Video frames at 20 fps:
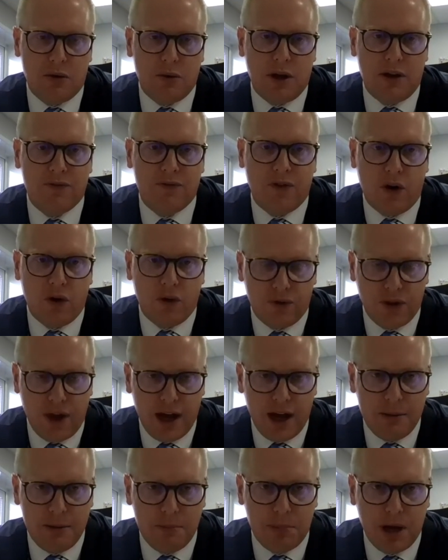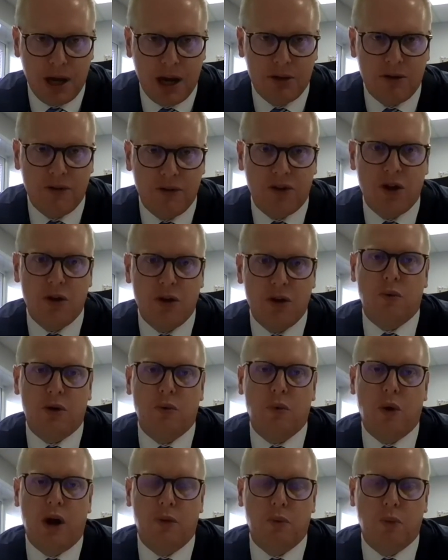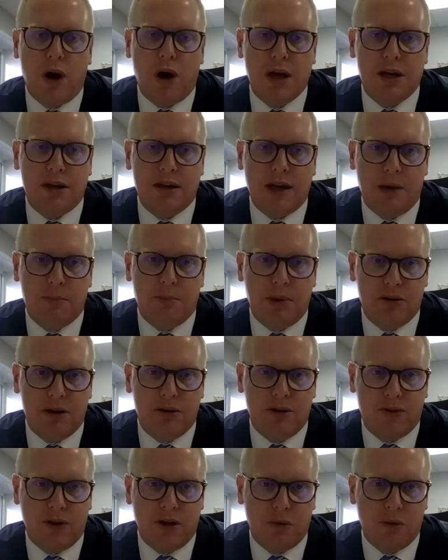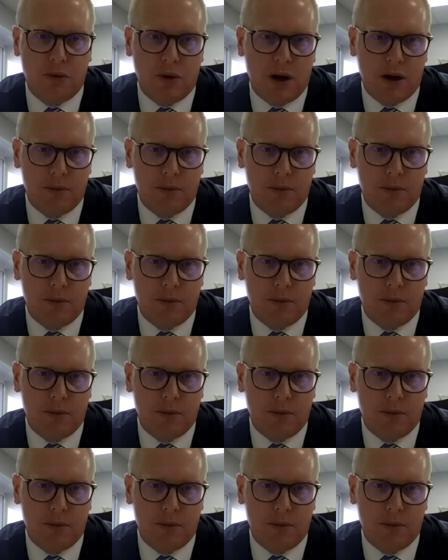involve that in peer review and widened our peer review